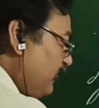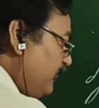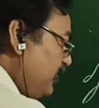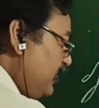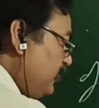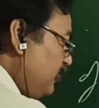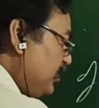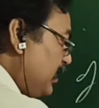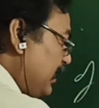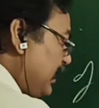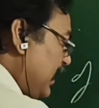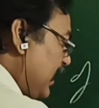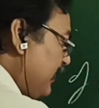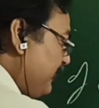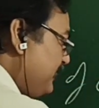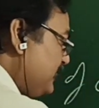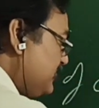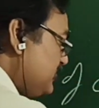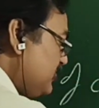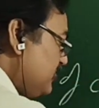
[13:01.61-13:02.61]
We know that
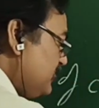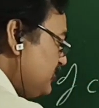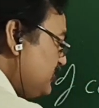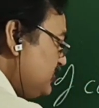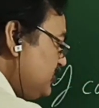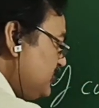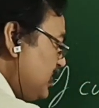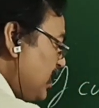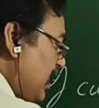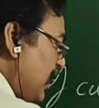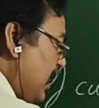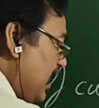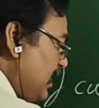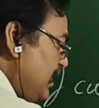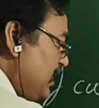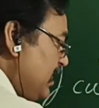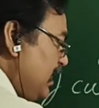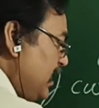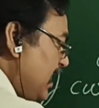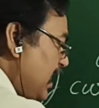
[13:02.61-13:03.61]
F is equals to
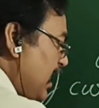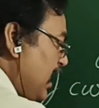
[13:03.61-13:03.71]
I,